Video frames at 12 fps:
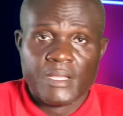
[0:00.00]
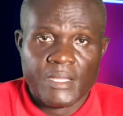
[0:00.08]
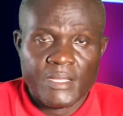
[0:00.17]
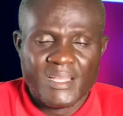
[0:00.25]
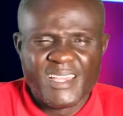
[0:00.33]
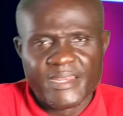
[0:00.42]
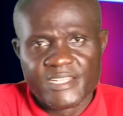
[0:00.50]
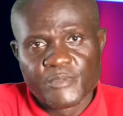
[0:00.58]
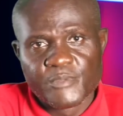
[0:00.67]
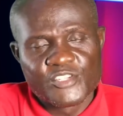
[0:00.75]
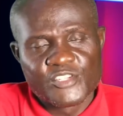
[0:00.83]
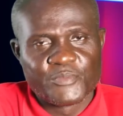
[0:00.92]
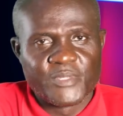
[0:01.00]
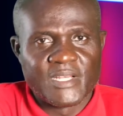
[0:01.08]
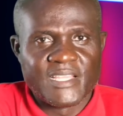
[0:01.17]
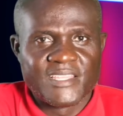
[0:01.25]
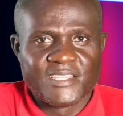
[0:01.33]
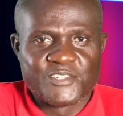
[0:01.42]
And it may also be
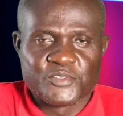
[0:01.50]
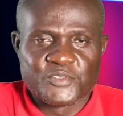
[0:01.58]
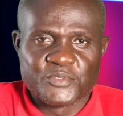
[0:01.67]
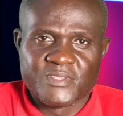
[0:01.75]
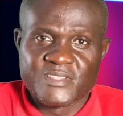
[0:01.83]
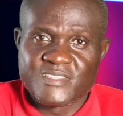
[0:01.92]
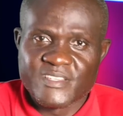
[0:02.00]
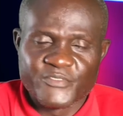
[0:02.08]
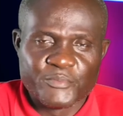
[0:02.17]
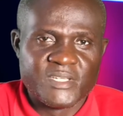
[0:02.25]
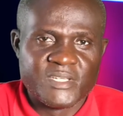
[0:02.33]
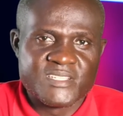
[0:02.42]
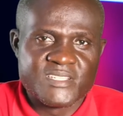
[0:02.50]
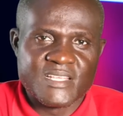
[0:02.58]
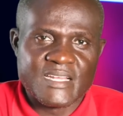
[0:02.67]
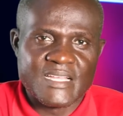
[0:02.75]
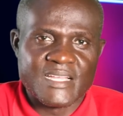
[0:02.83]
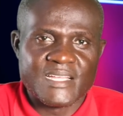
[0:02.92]
likened to the 7 minutes that
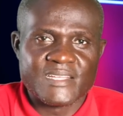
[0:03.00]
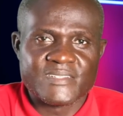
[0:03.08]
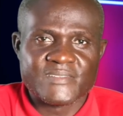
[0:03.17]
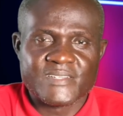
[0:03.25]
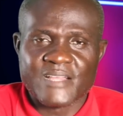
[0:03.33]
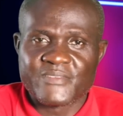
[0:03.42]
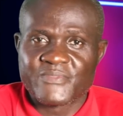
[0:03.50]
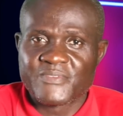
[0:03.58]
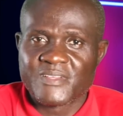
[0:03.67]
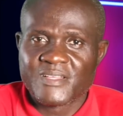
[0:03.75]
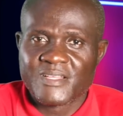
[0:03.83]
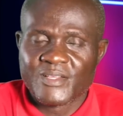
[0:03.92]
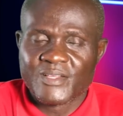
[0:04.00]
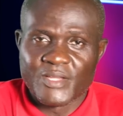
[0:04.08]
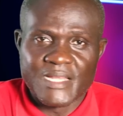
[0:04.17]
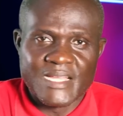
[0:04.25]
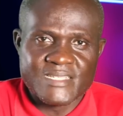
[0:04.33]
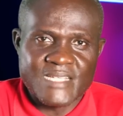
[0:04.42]

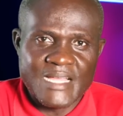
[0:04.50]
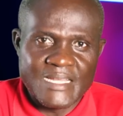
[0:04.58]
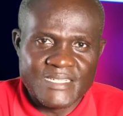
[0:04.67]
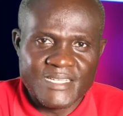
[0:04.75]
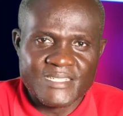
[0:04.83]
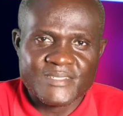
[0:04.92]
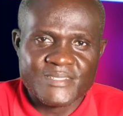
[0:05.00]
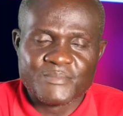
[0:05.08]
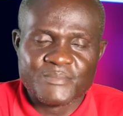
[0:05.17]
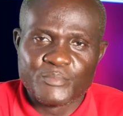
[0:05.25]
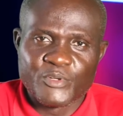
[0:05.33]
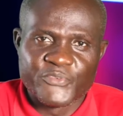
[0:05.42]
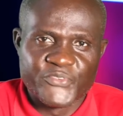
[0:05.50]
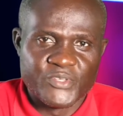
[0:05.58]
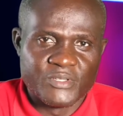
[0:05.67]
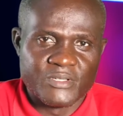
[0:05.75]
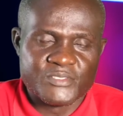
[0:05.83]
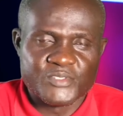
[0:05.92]
has added more fuel
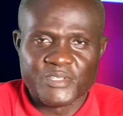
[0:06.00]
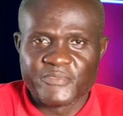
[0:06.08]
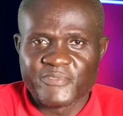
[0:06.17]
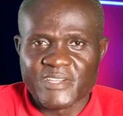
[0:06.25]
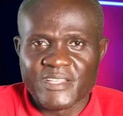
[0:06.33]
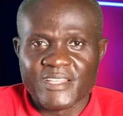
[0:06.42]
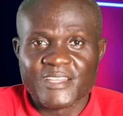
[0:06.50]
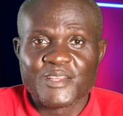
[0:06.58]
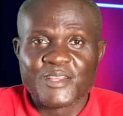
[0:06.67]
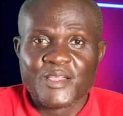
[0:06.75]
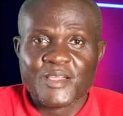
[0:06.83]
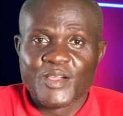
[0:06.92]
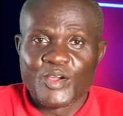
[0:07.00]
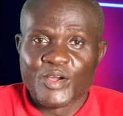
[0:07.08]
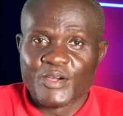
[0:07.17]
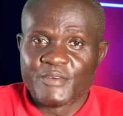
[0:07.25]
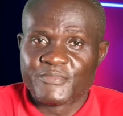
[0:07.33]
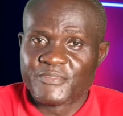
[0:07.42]
to the fire
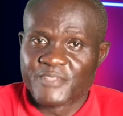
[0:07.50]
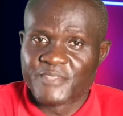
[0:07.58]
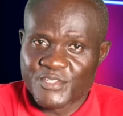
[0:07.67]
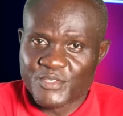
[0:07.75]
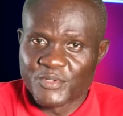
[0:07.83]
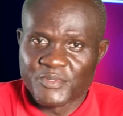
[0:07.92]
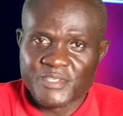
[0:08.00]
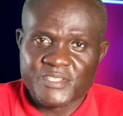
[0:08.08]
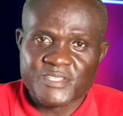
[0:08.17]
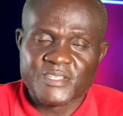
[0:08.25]
of the stories